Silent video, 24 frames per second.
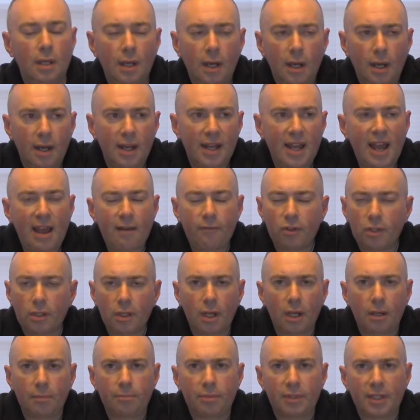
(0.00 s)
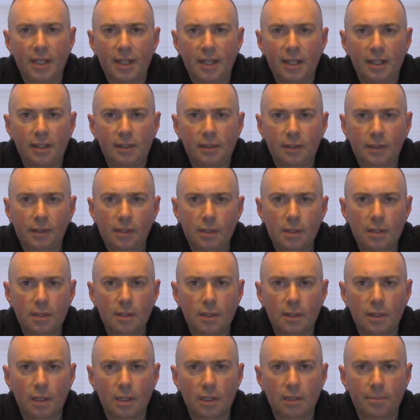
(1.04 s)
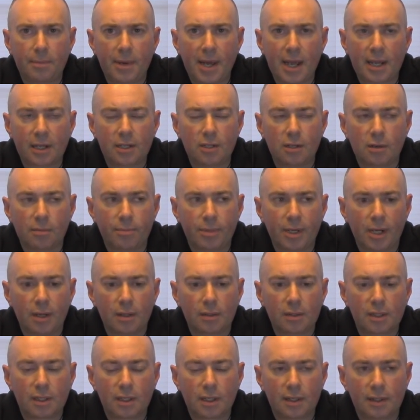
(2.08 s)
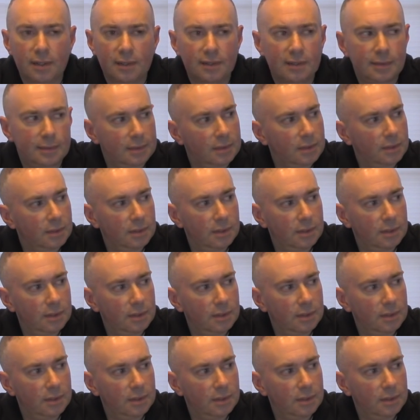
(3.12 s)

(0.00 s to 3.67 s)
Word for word: uh, Havalon blades on the back of your belt because